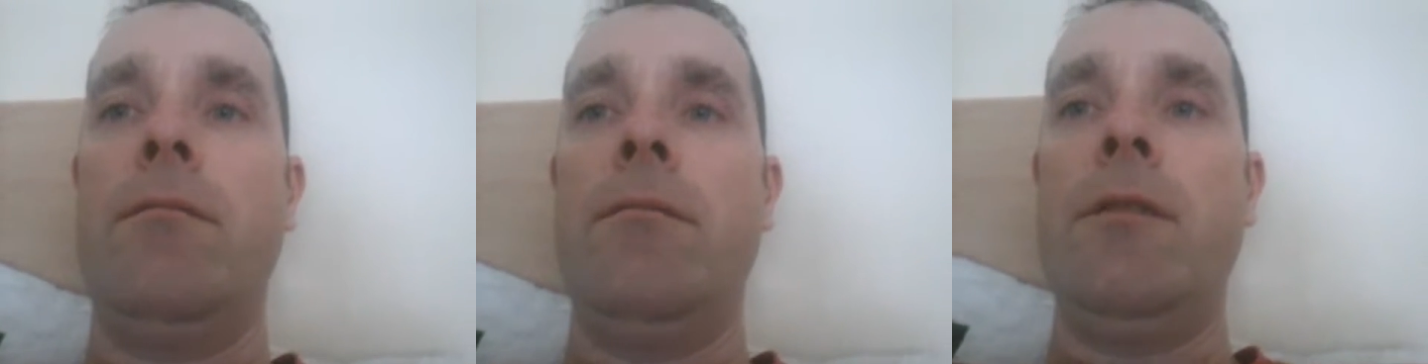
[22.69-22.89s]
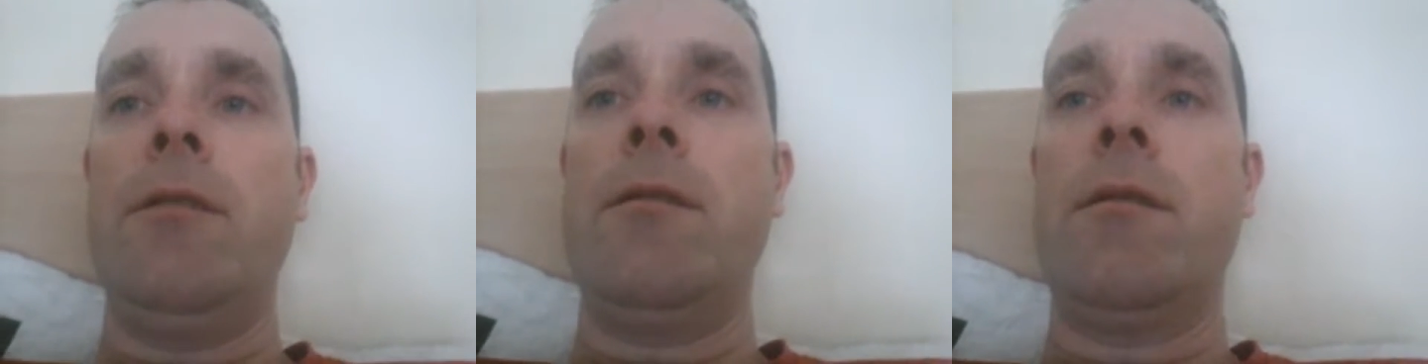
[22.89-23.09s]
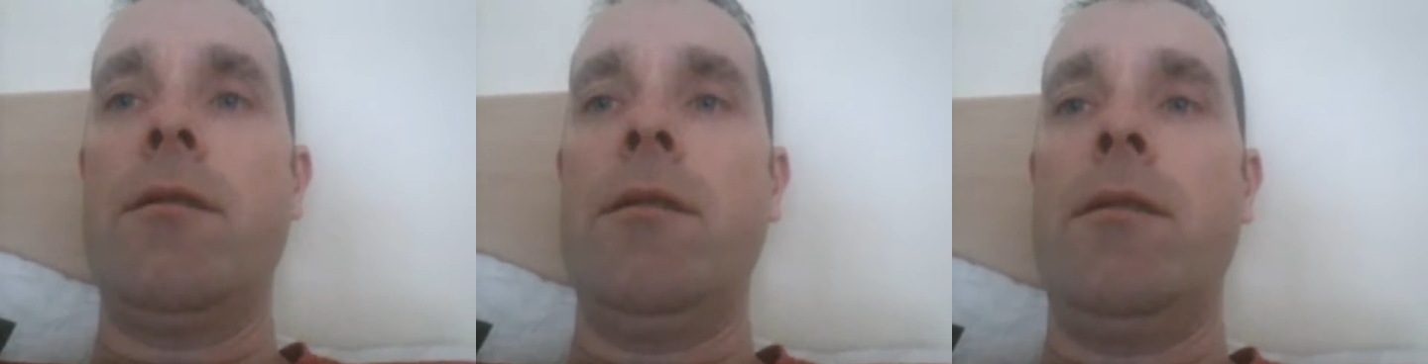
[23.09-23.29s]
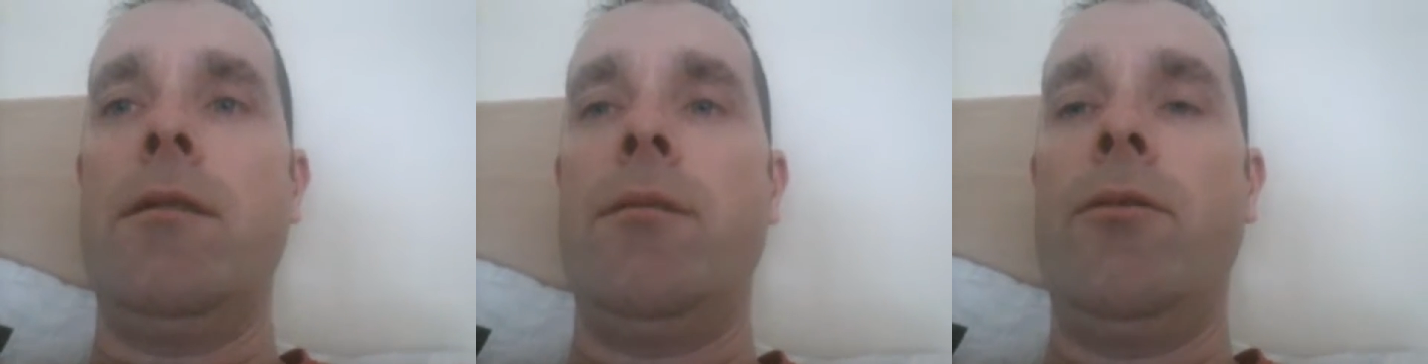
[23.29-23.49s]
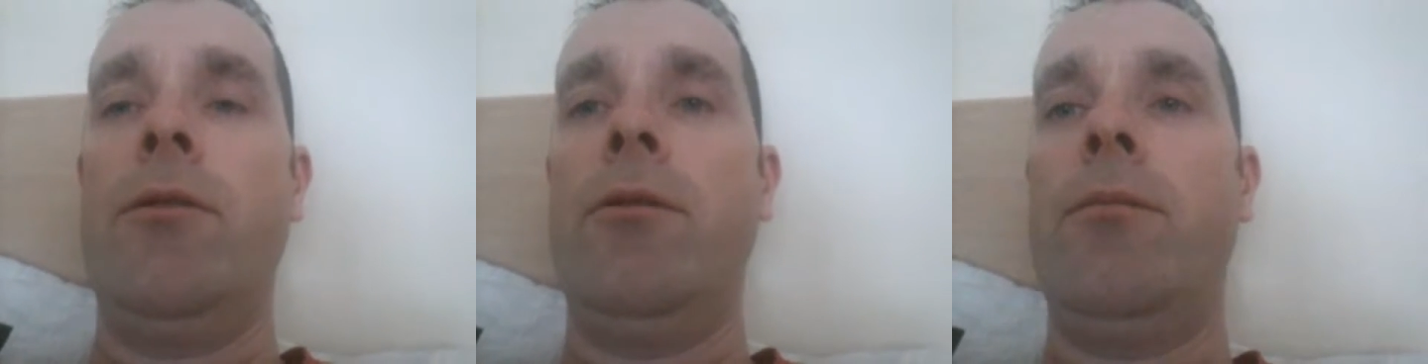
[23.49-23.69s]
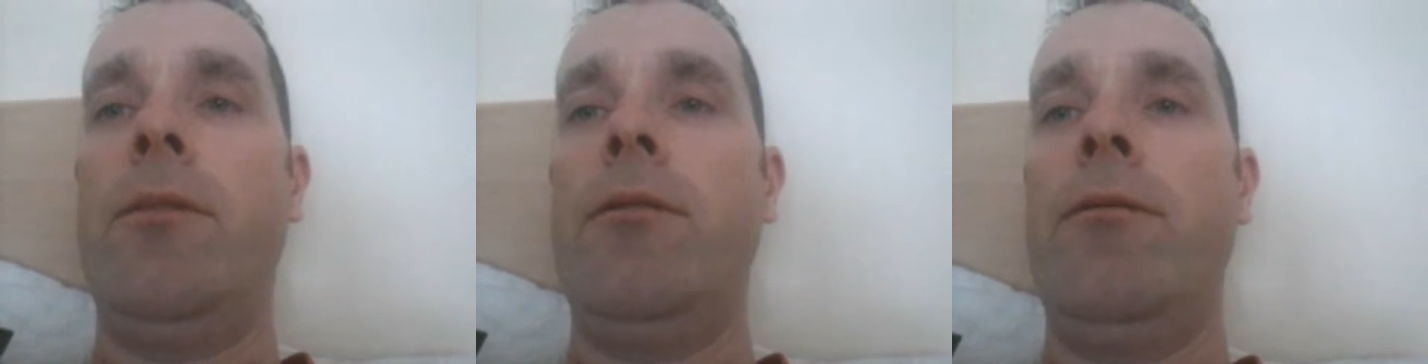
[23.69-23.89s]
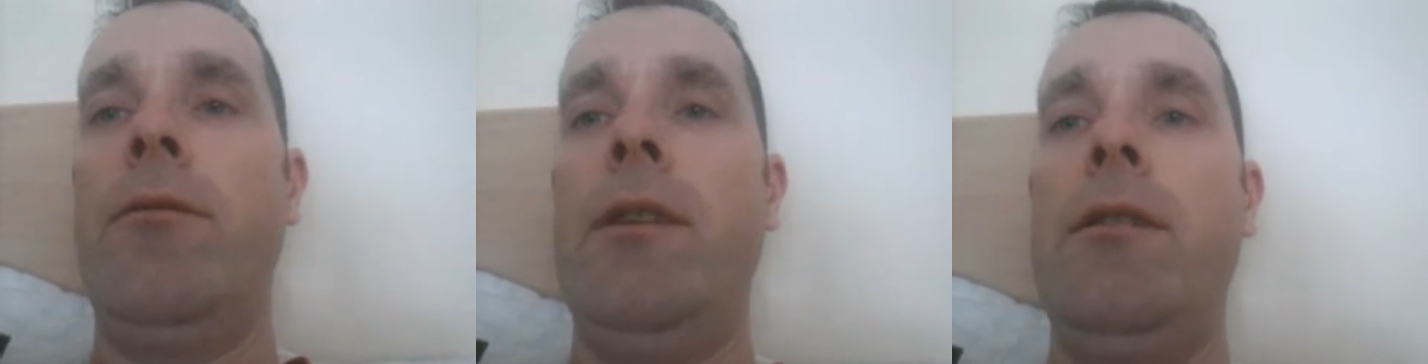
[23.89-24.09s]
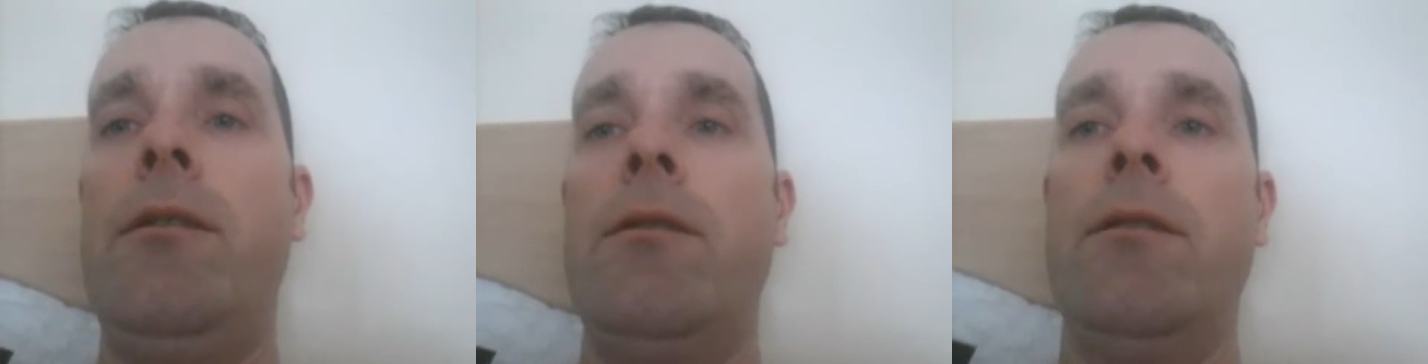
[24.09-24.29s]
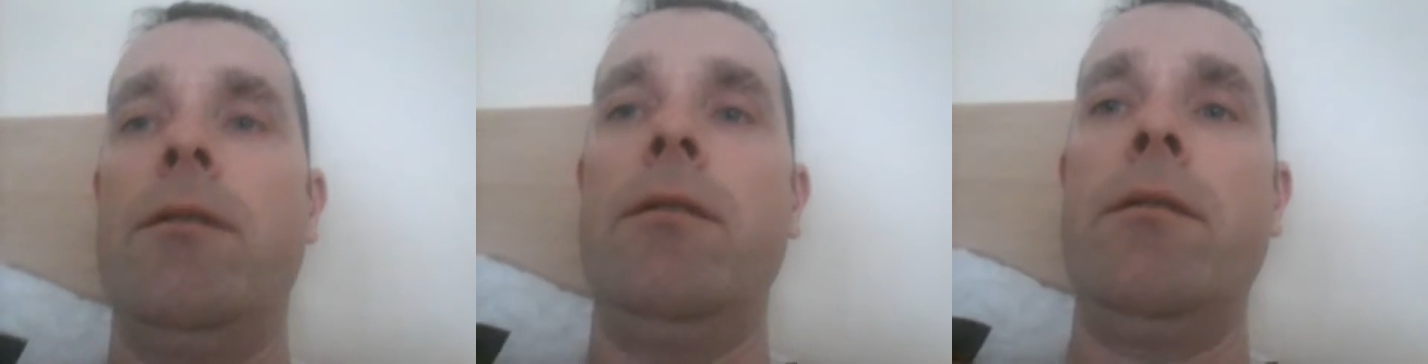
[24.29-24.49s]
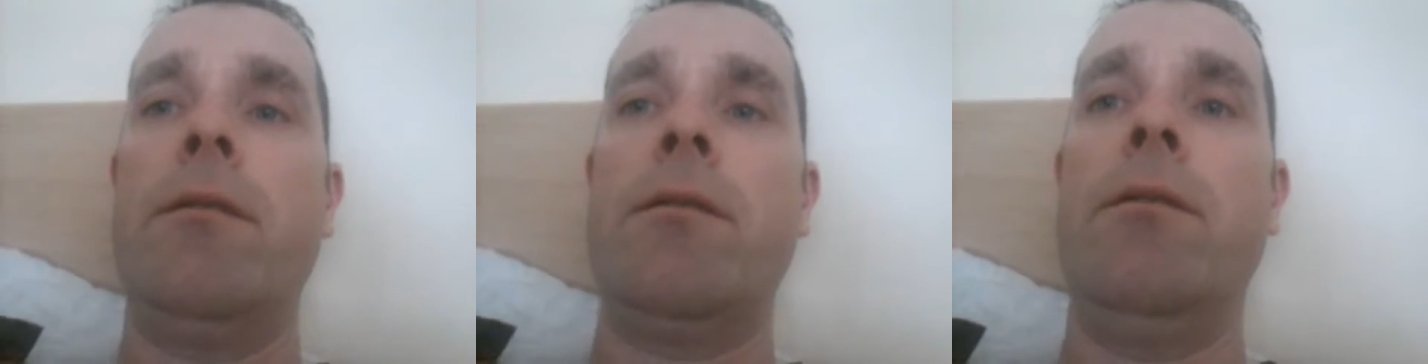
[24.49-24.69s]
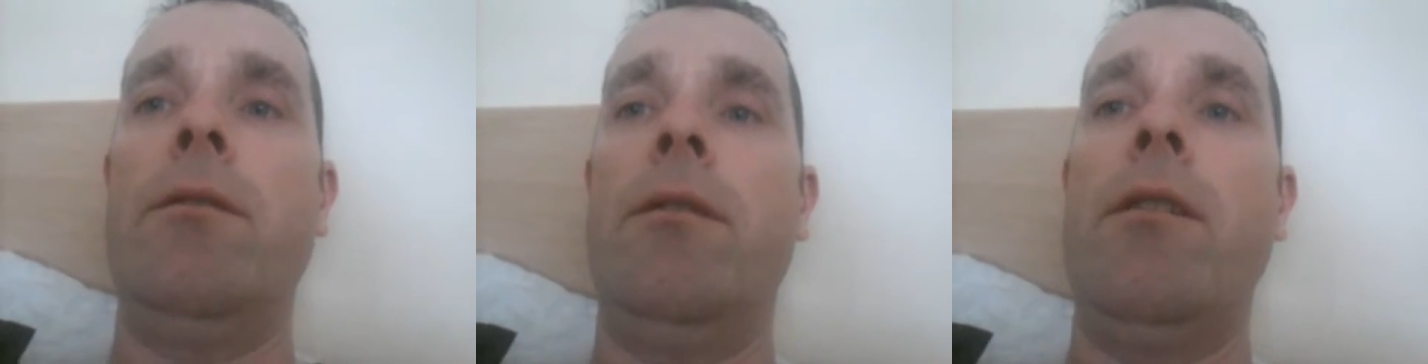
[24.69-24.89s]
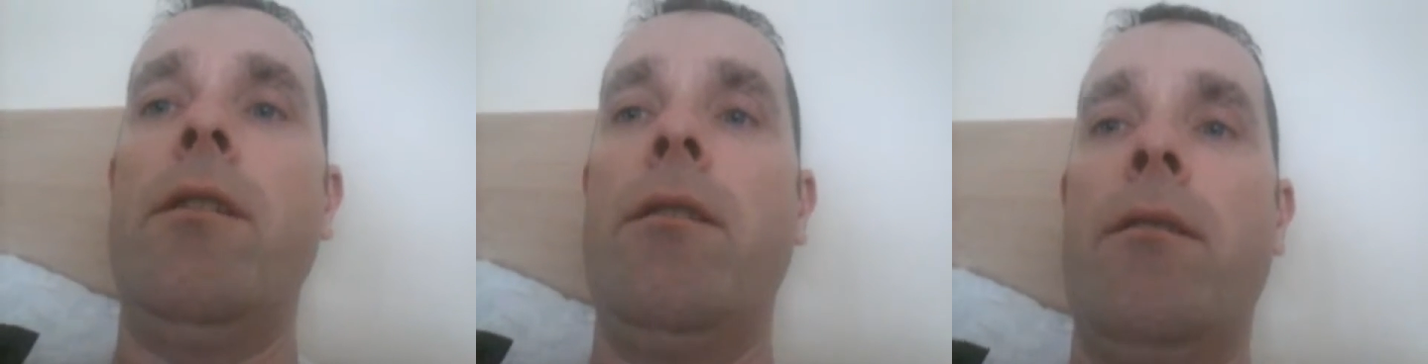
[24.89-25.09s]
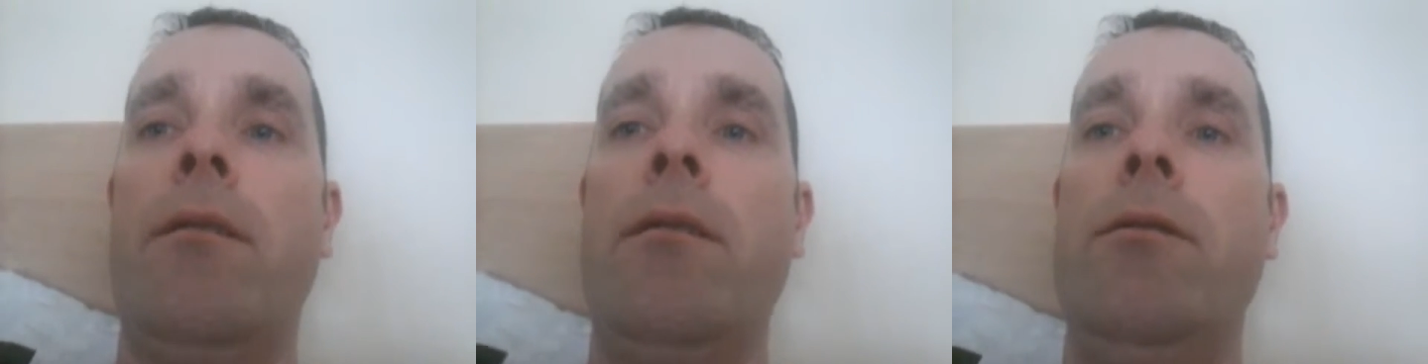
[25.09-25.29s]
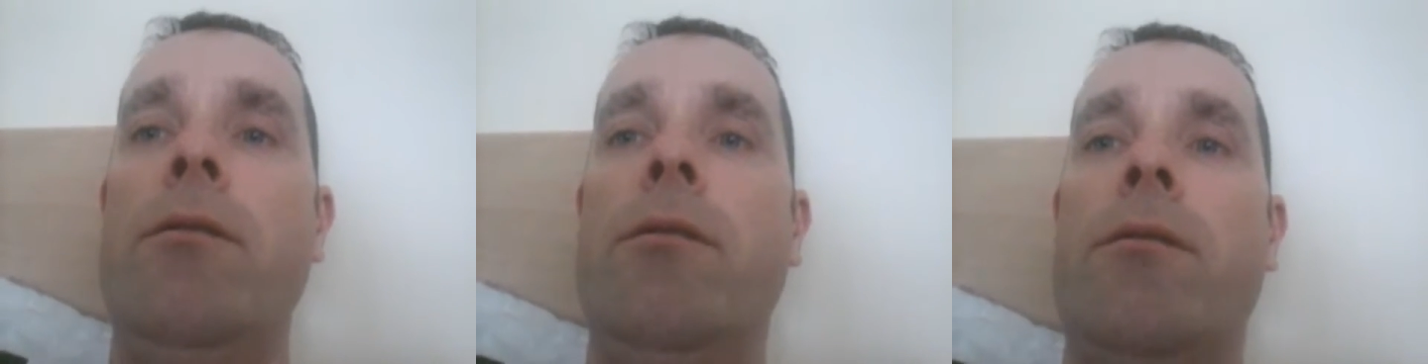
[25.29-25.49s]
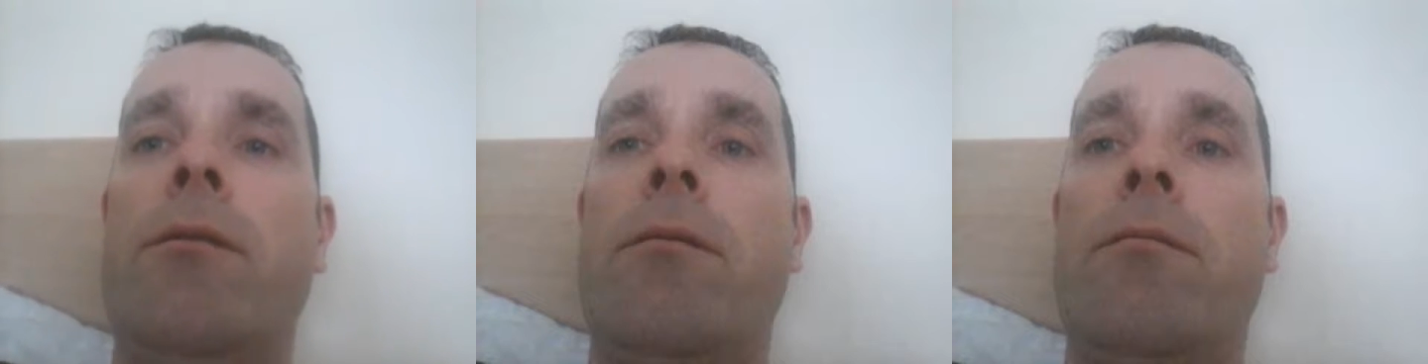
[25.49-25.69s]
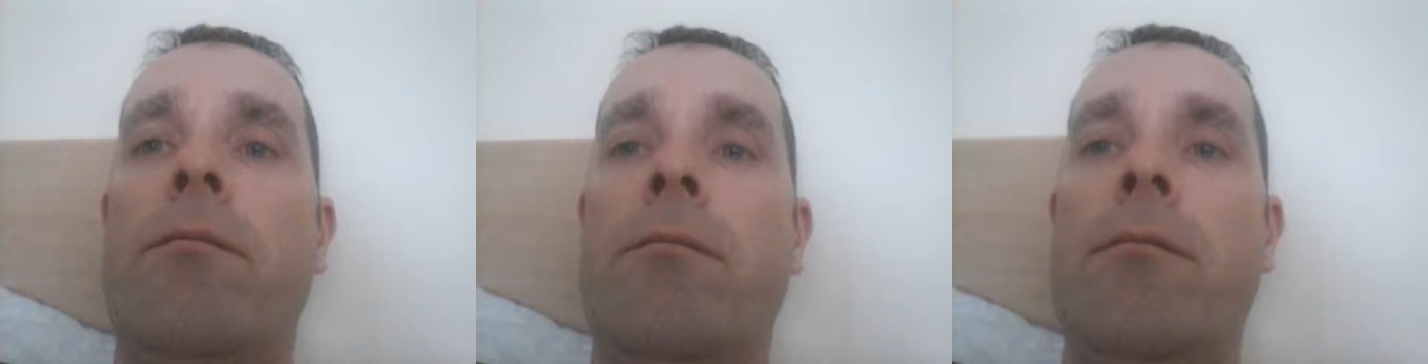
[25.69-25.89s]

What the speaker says: he decided to put up the feet on a Sunday and just